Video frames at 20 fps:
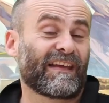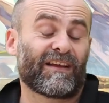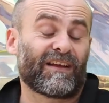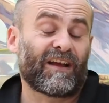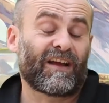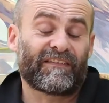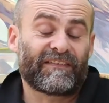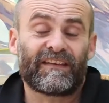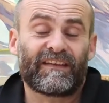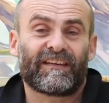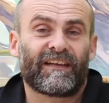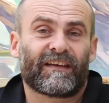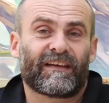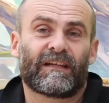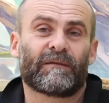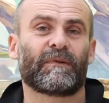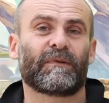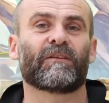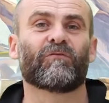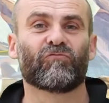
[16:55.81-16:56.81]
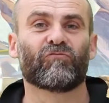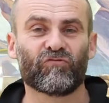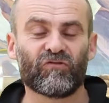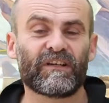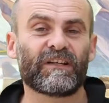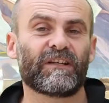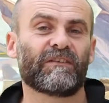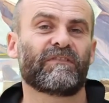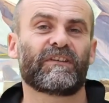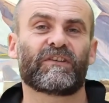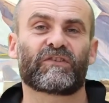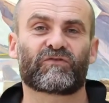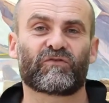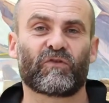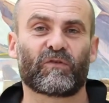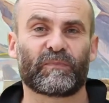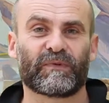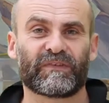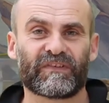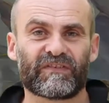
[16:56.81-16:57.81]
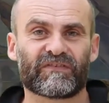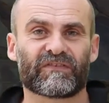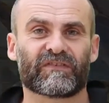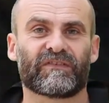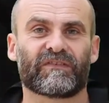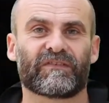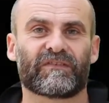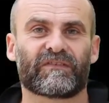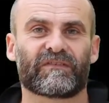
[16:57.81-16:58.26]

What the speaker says: I think they're going to be in a really, really strong position.